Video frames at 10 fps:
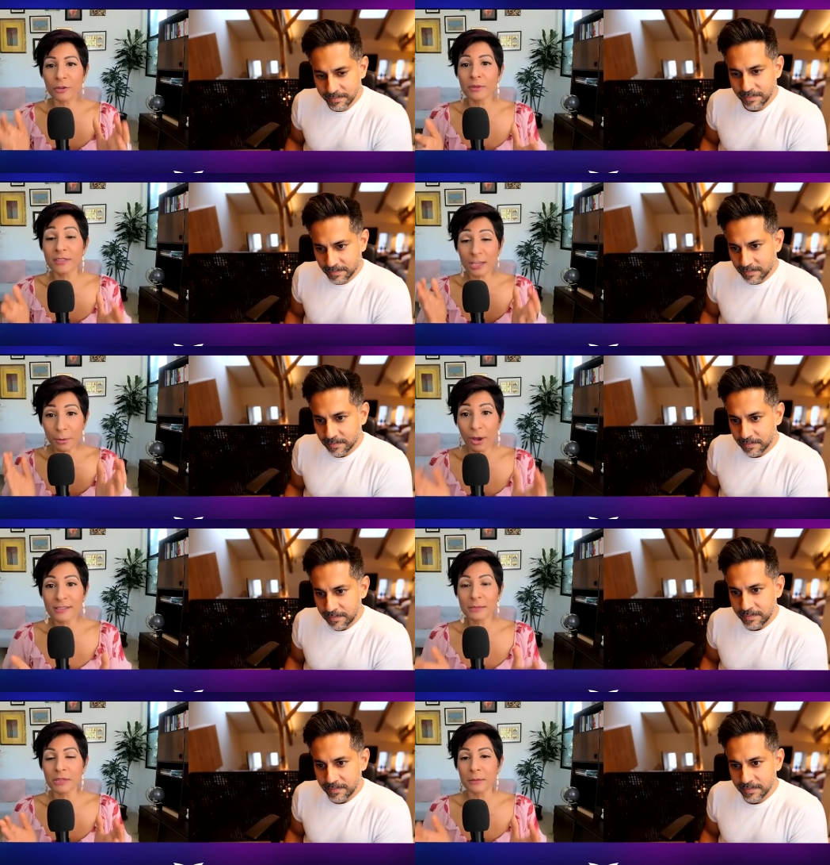Speaker 1: humans that they could
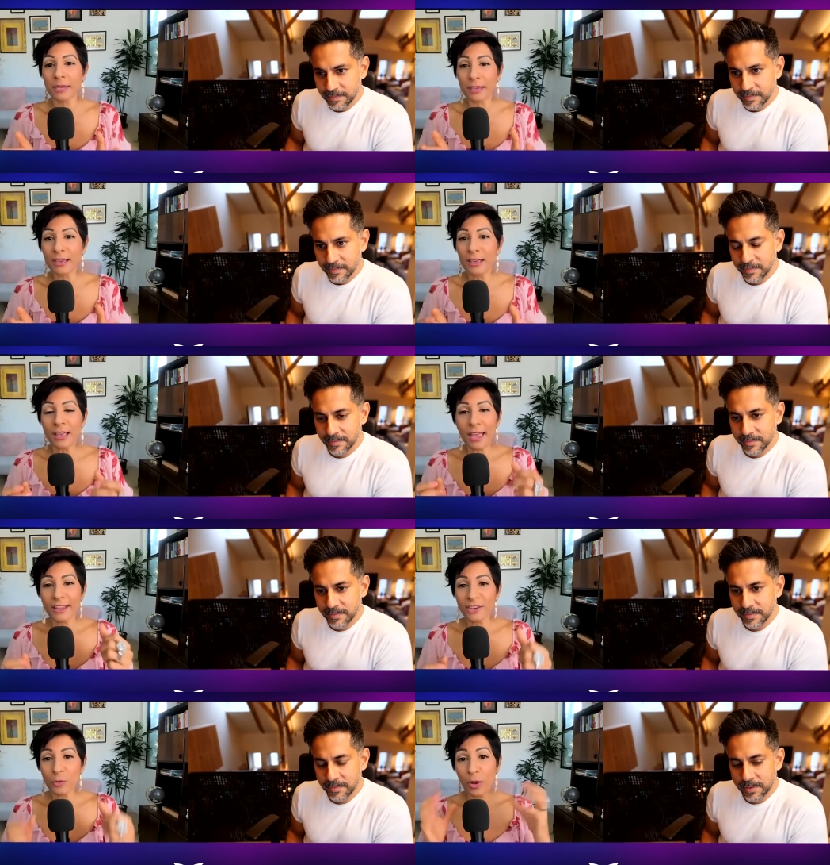possibly be.
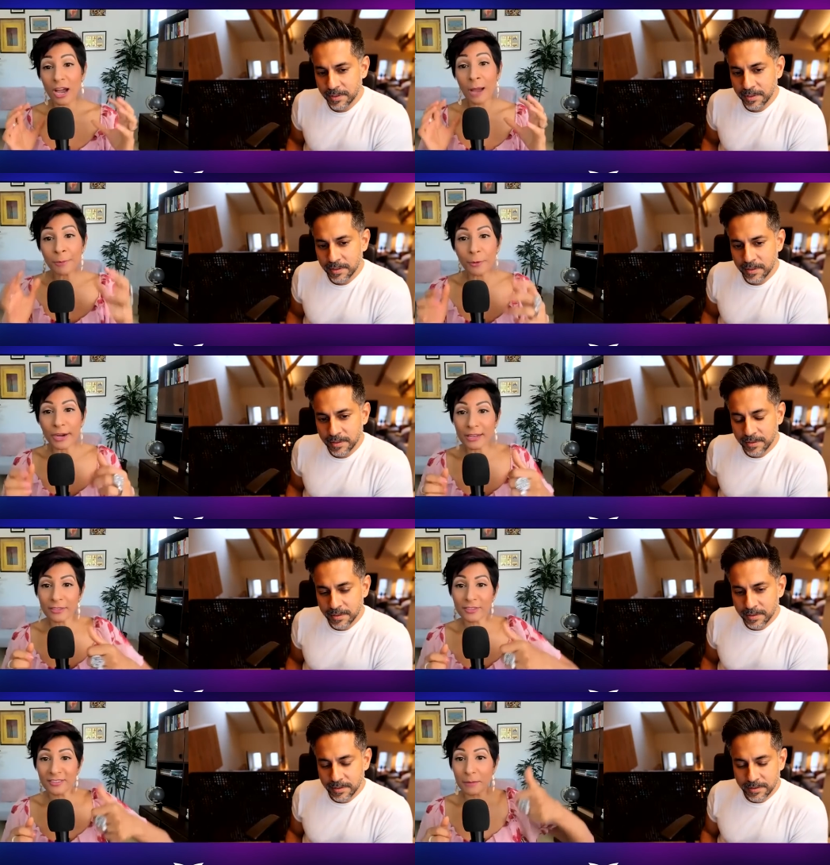And you want to
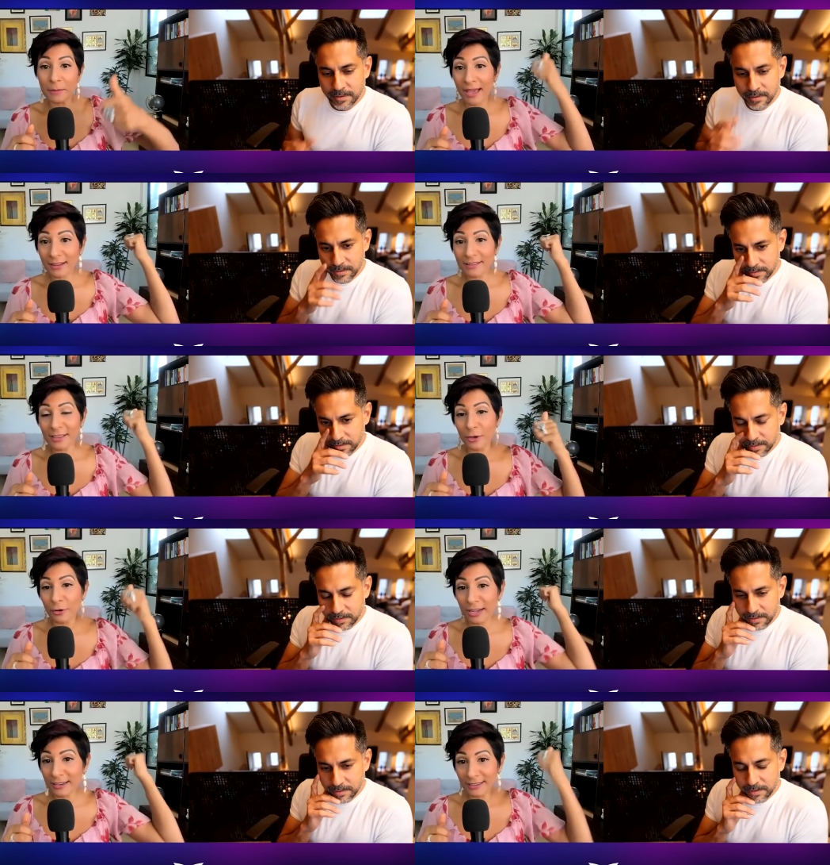upgrade the schematas that
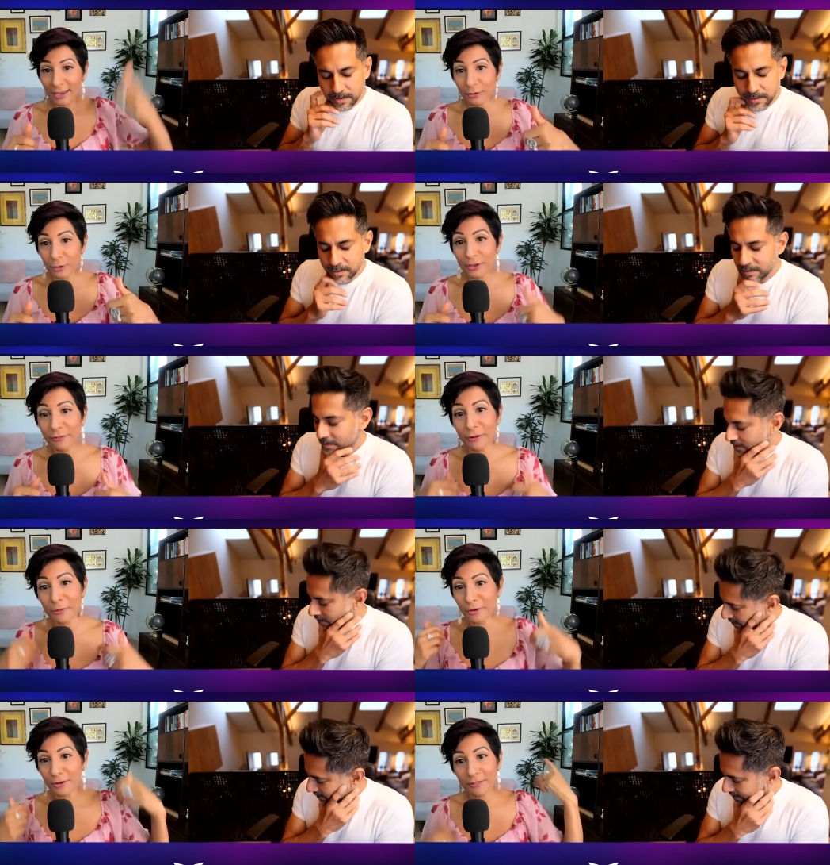you're getting downloaded
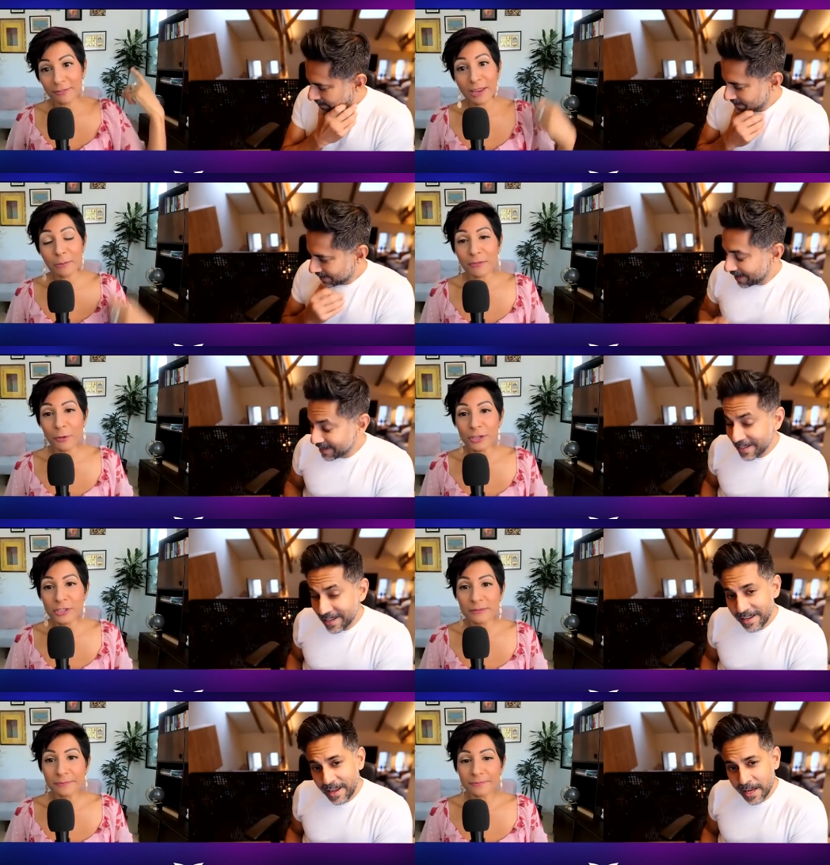from your family of
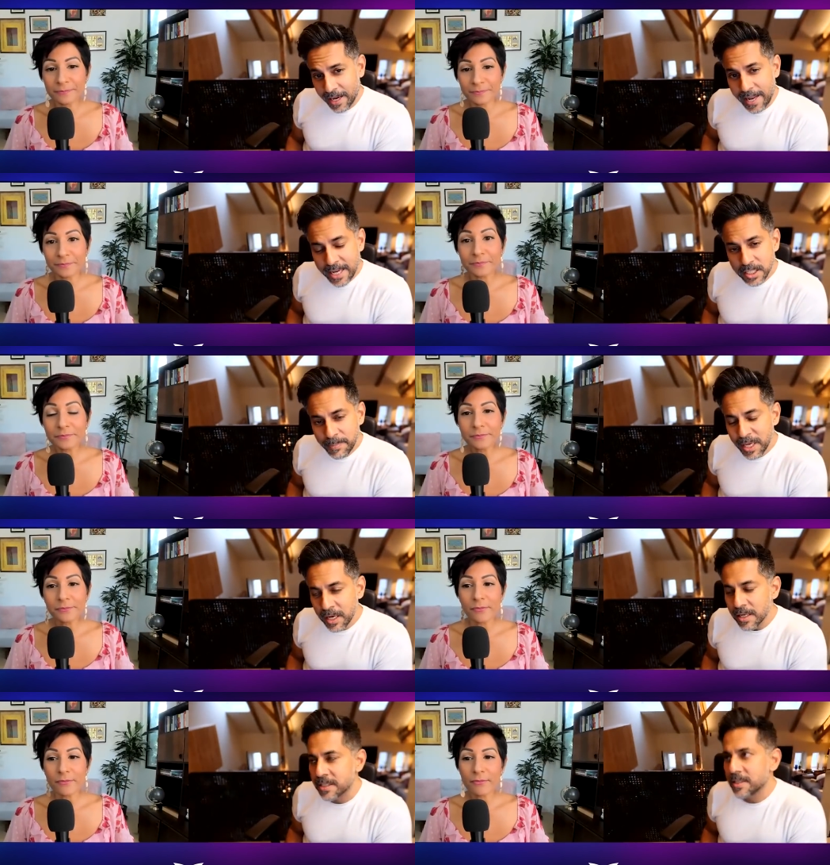origin.
Speaker 2: And it has to be
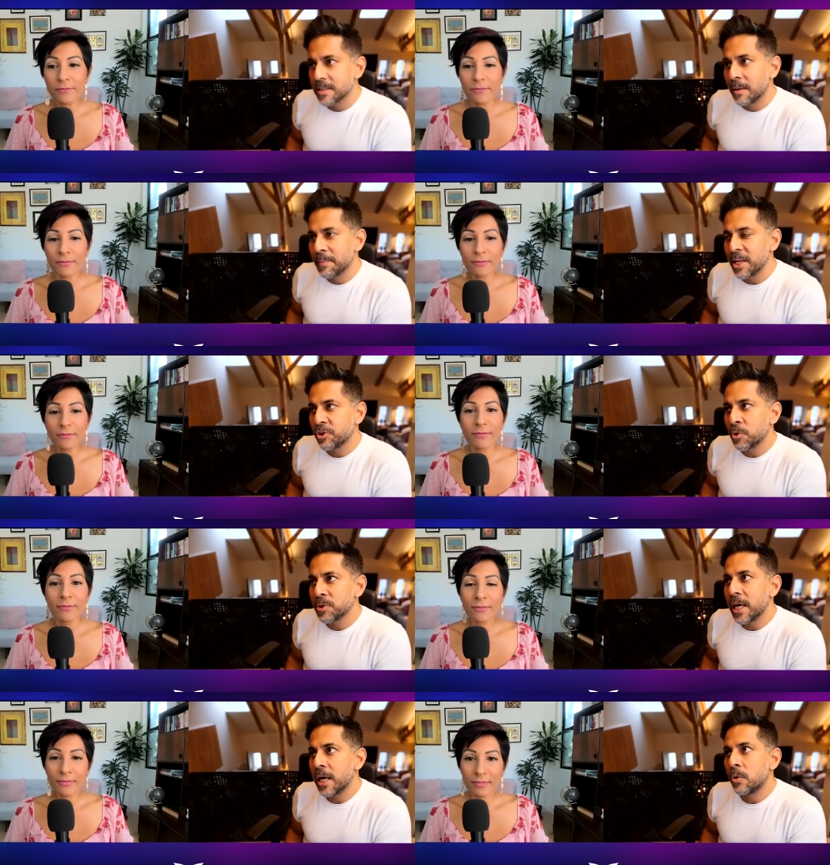us. I mean, it
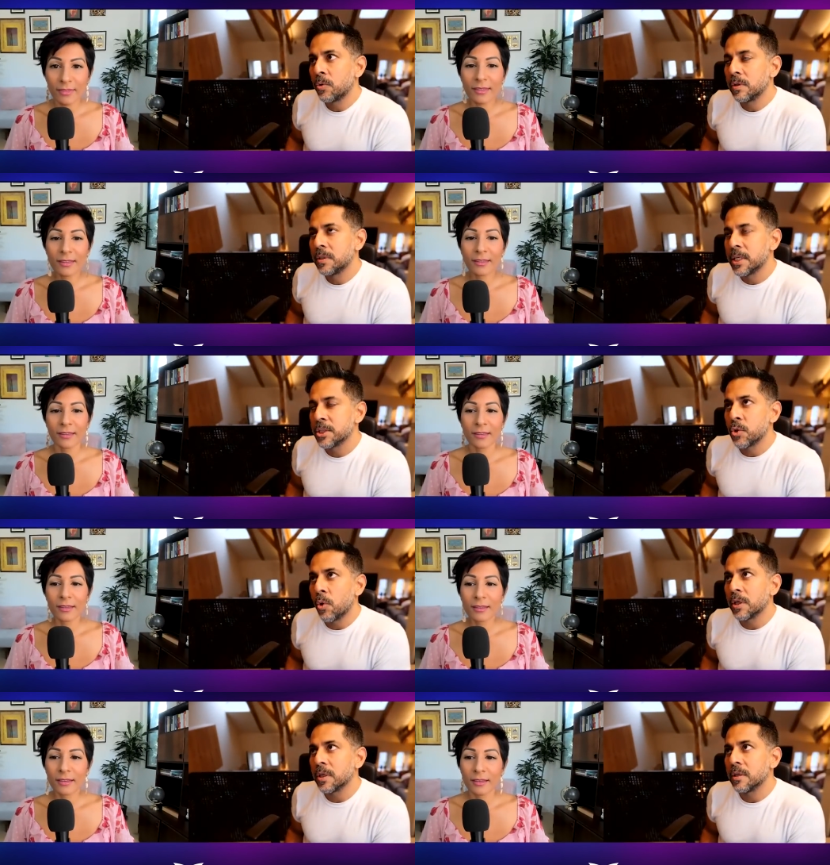shows how
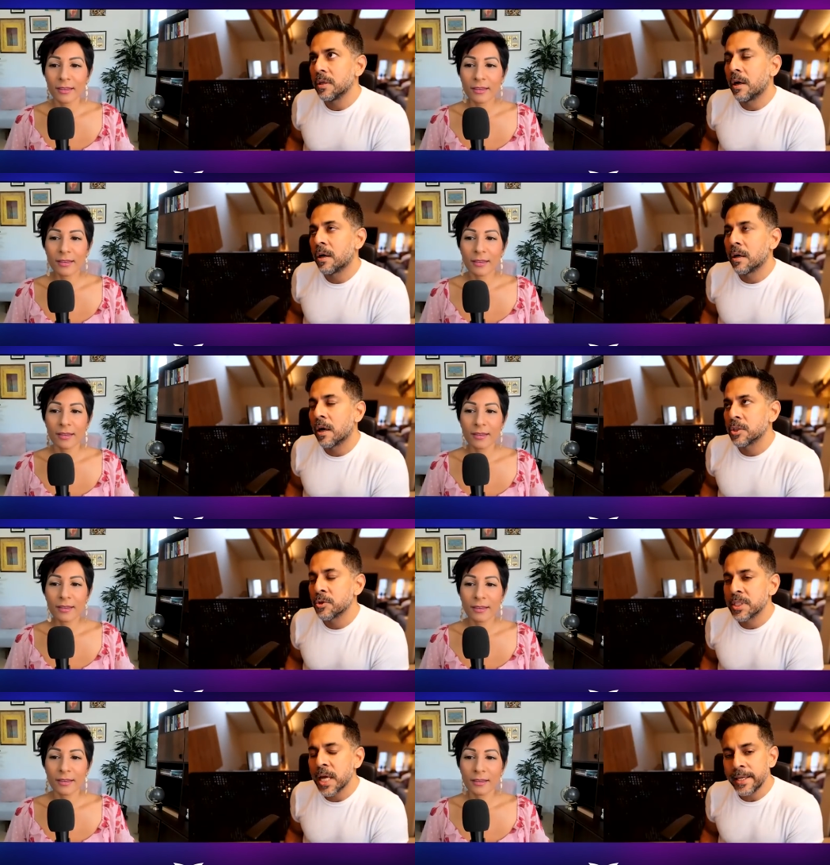distorted our
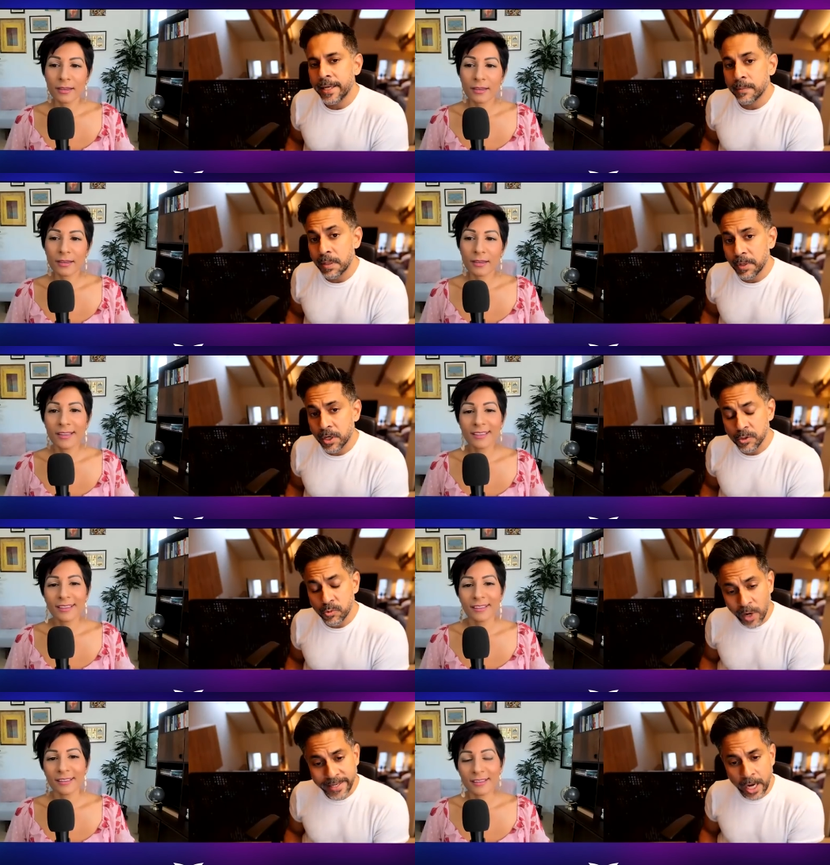society can be,
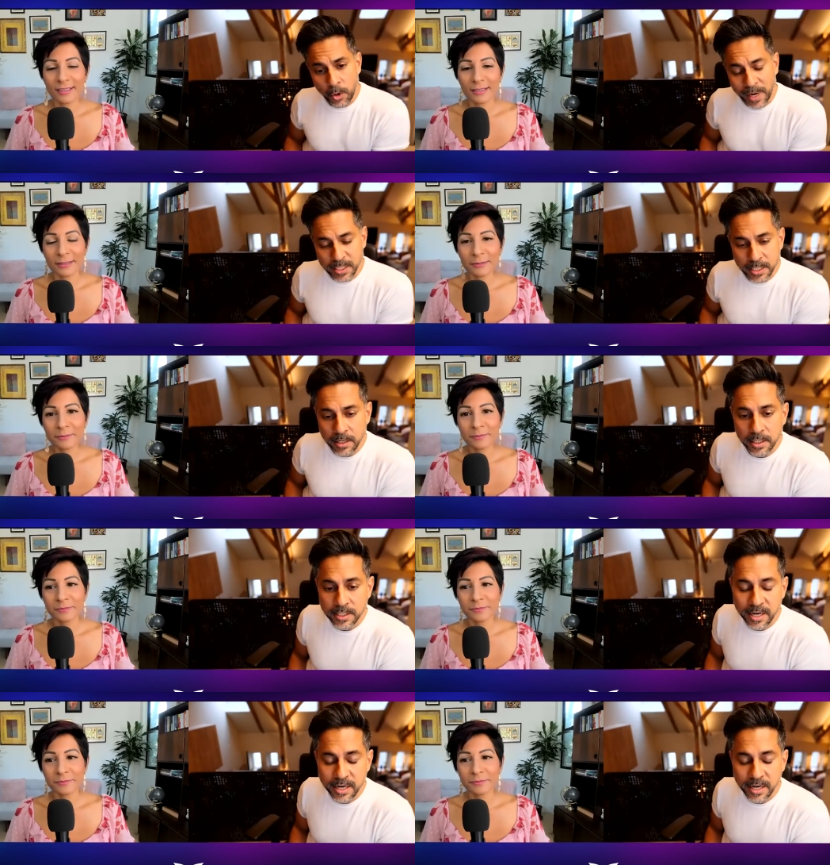because right now my son learns